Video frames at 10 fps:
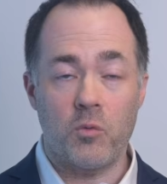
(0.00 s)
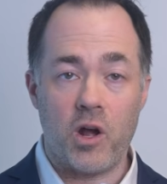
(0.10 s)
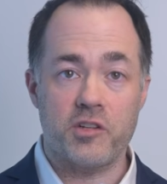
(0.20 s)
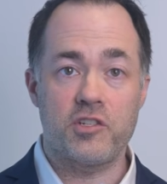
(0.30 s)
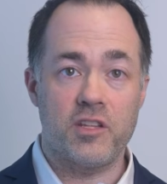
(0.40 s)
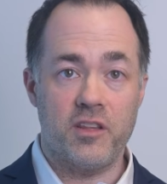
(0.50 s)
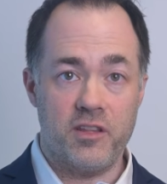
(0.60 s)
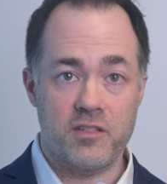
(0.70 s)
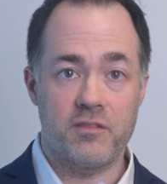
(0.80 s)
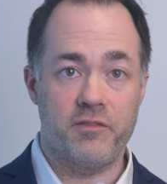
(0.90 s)
watch
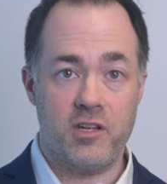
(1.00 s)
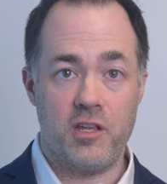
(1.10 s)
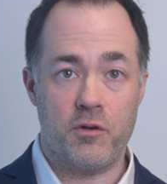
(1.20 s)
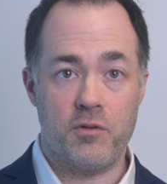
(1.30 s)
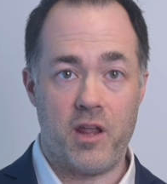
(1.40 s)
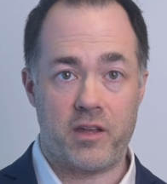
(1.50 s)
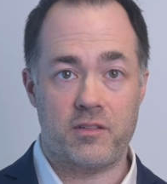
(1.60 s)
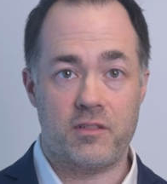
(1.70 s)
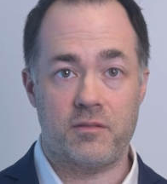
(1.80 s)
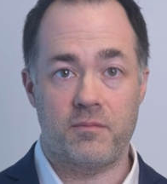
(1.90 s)
this video
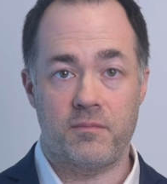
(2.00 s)
next.